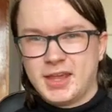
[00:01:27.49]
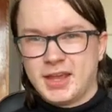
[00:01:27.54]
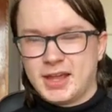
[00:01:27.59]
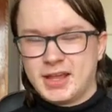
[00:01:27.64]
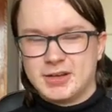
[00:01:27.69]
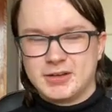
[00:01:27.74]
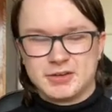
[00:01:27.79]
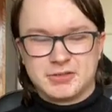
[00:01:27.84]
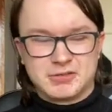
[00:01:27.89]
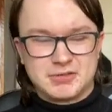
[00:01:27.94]

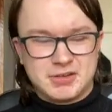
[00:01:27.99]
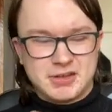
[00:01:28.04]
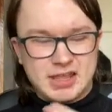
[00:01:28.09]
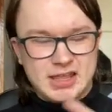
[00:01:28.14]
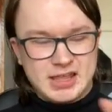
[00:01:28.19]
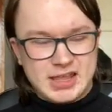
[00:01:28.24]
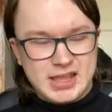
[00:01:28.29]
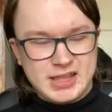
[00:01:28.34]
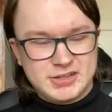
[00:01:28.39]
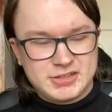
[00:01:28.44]
And
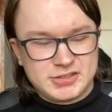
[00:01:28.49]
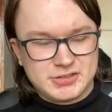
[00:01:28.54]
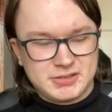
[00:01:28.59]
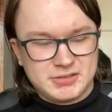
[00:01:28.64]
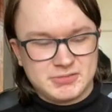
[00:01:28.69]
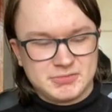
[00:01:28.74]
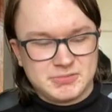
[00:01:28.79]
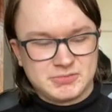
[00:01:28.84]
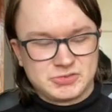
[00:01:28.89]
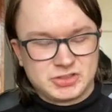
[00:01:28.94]
each
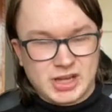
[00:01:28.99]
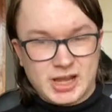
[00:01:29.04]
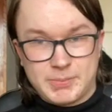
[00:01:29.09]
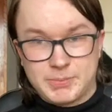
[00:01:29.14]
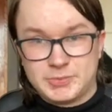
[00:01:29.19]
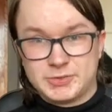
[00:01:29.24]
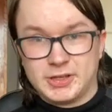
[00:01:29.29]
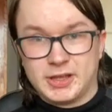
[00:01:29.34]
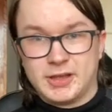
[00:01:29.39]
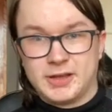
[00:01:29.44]

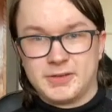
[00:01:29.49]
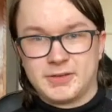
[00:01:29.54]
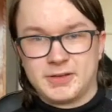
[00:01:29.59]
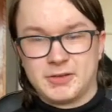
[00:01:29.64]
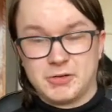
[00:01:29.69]
chapter